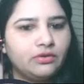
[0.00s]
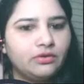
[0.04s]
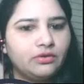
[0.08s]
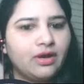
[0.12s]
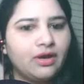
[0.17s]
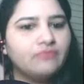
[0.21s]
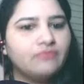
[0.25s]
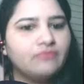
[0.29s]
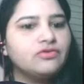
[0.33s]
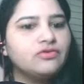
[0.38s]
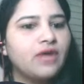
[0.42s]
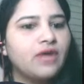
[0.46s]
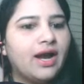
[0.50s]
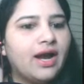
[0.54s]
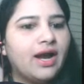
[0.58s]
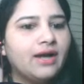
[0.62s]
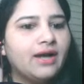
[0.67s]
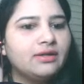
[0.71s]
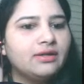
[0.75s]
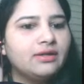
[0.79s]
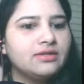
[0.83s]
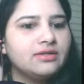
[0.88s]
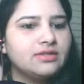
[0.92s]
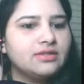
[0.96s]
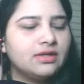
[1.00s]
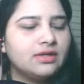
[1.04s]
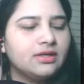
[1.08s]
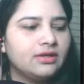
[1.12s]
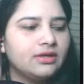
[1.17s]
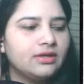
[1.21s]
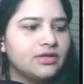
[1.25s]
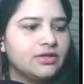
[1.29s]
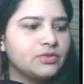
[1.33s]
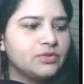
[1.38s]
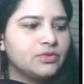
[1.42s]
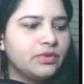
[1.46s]
You have to add this thing
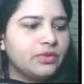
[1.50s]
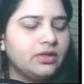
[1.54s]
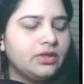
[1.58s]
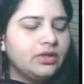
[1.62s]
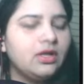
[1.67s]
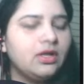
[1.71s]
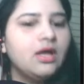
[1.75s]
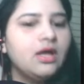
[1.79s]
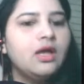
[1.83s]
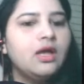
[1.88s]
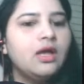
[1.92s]
as well.